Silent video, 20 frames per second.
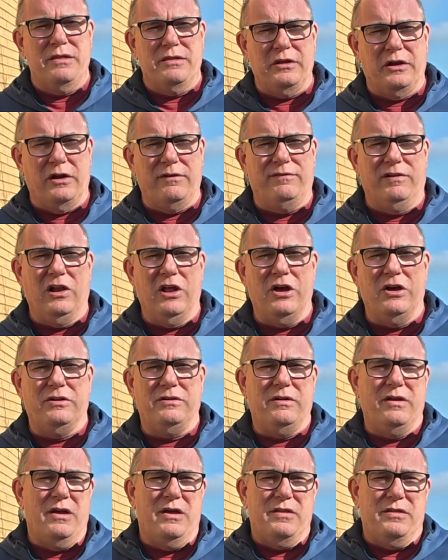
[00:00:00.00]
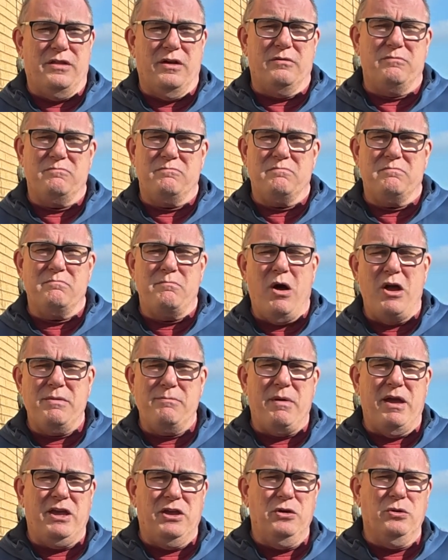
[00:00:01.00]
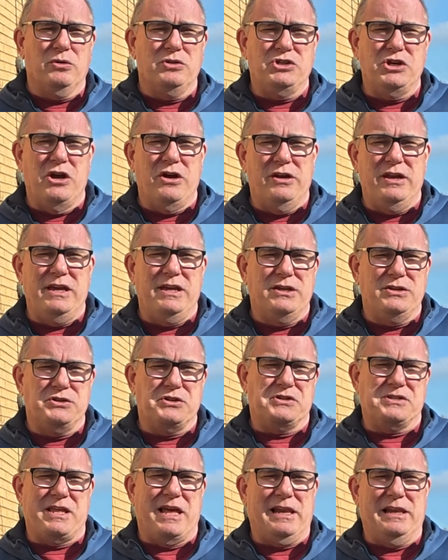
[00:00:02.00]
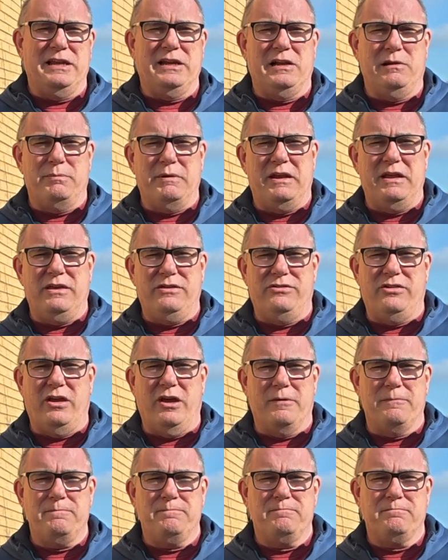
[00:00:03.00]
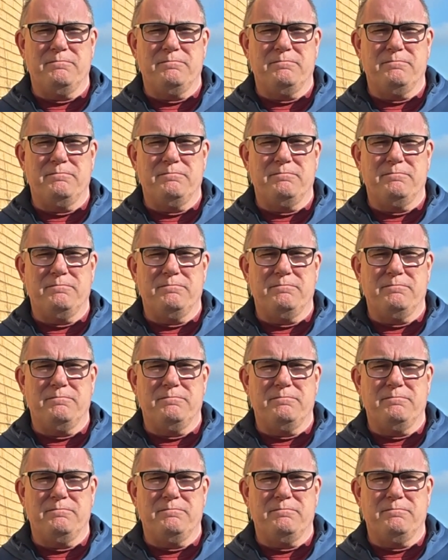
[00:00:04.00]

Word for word: that I've learned that might make your journey just that little bit easier.